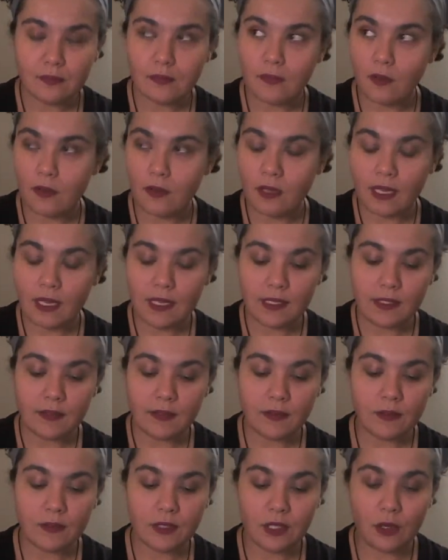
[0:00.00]
Okay,
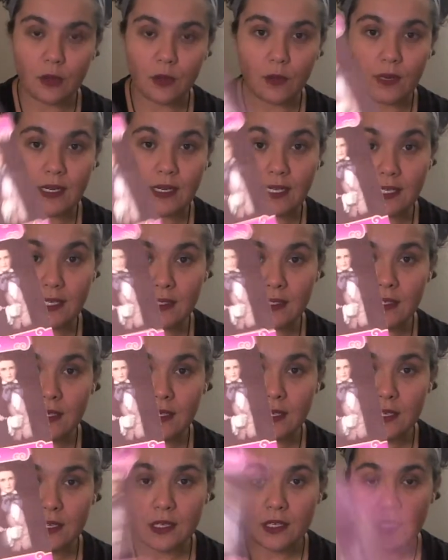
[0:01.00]
so wedding.
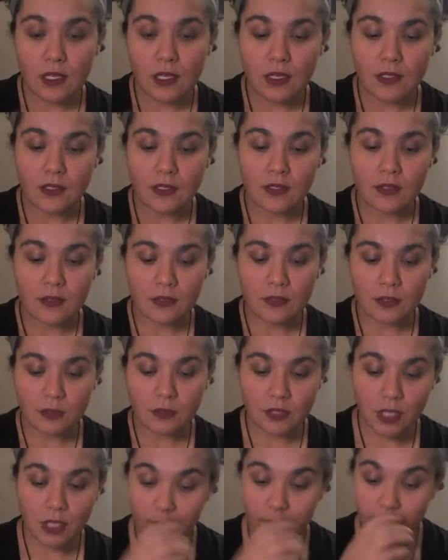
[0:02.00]
So
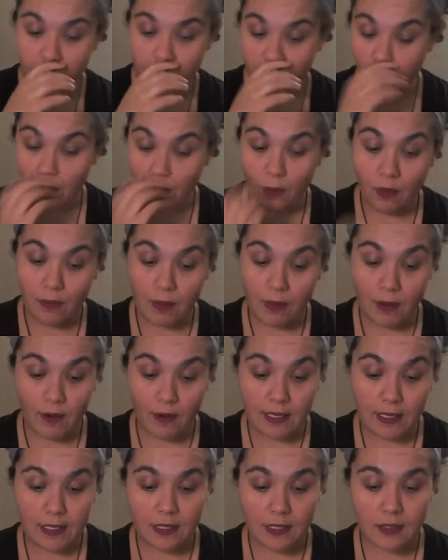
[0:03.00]
some of you are
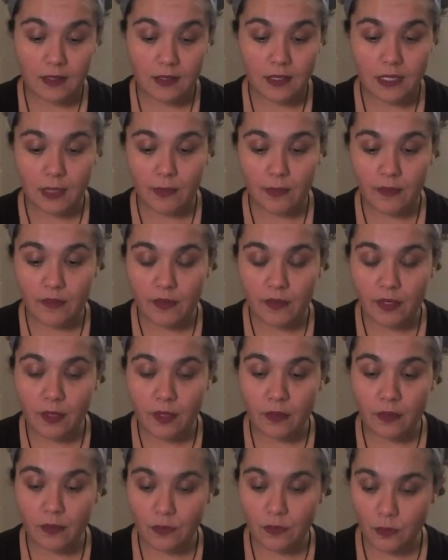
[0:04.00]
married. Some of
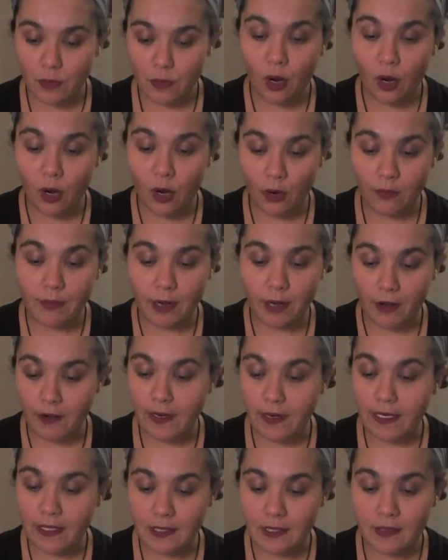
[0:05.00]
you are
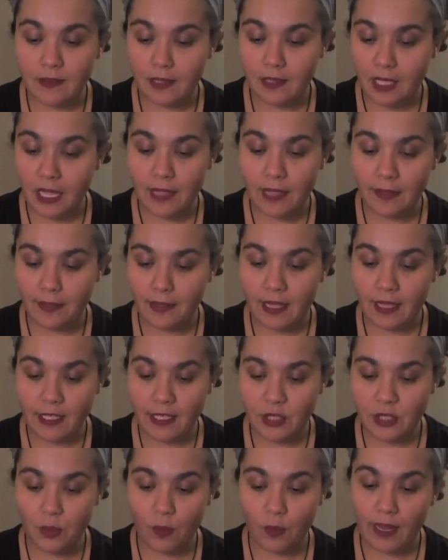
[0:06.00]
married. And
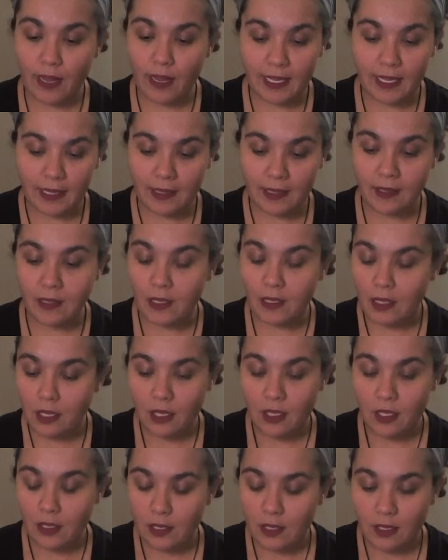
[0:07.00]
that's why,
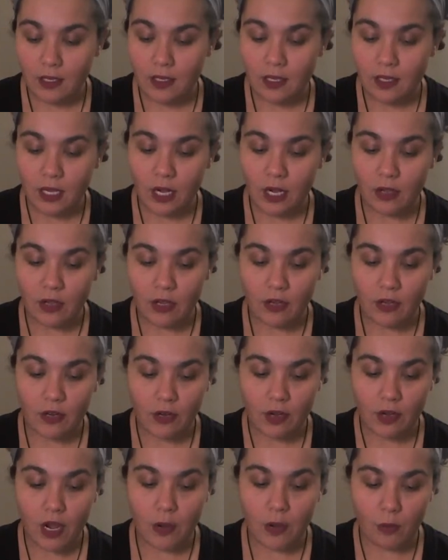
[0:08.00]
you know,
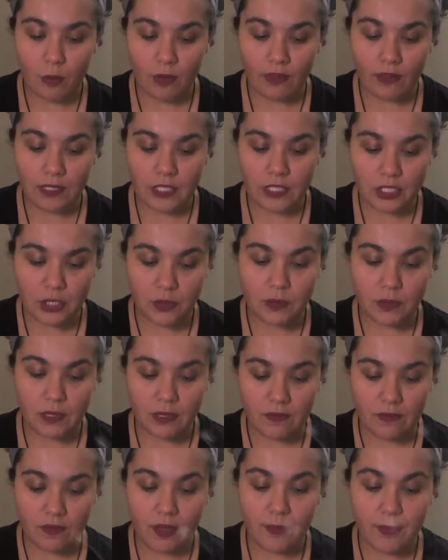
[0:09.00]
you're not willing to
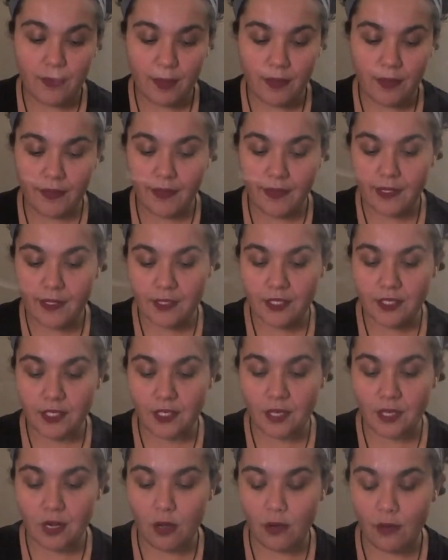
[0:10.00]
give up on this.
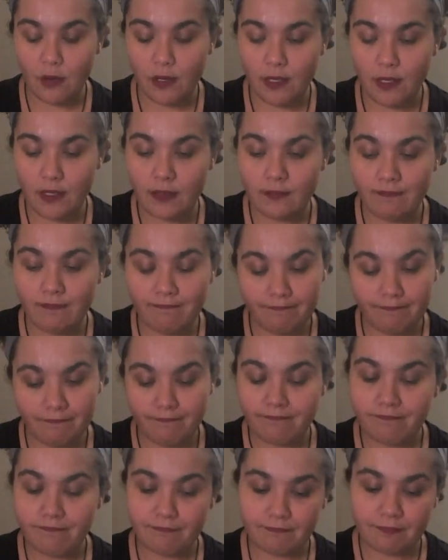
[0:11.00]
You know,
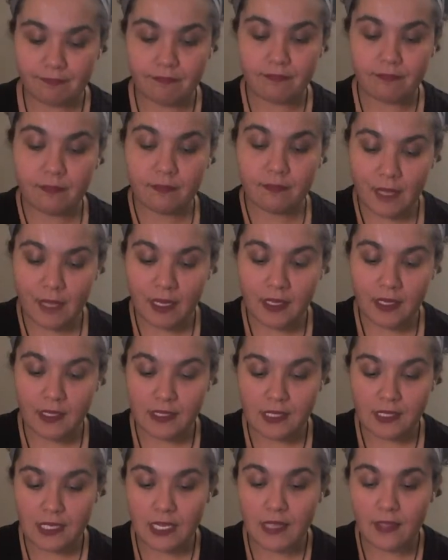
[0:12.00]
I
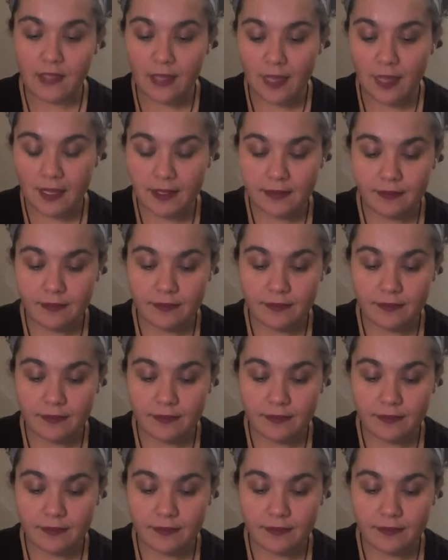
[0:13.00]
can see that.